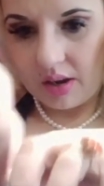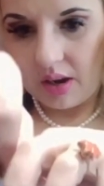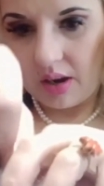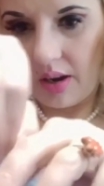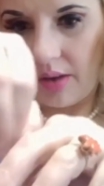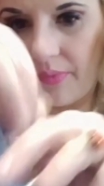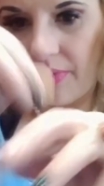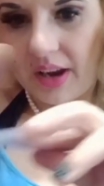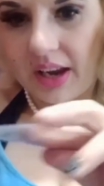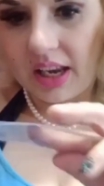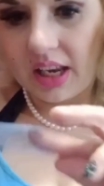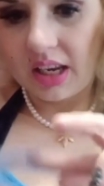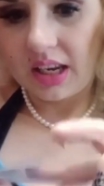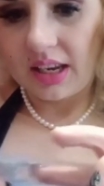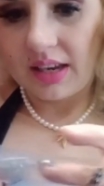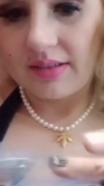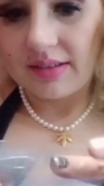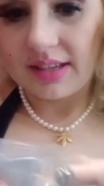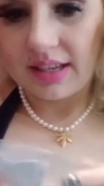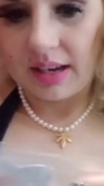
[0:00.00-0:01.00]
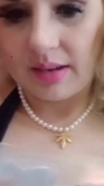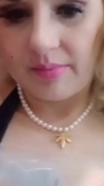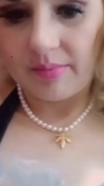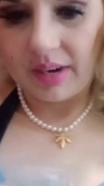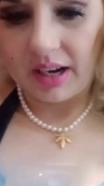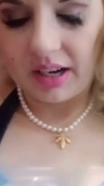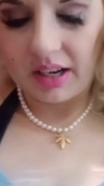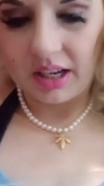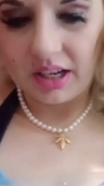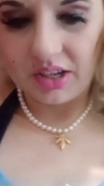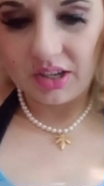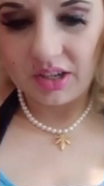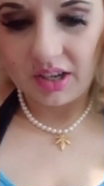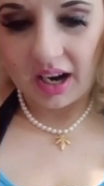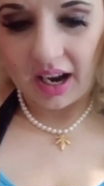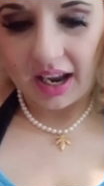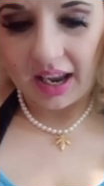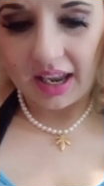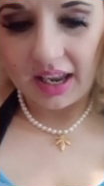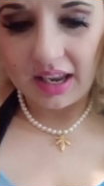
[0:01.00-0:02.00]
if I can use them, but I'm going to
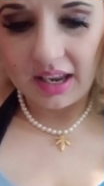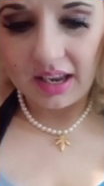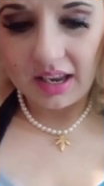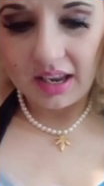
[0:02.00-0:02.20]
try.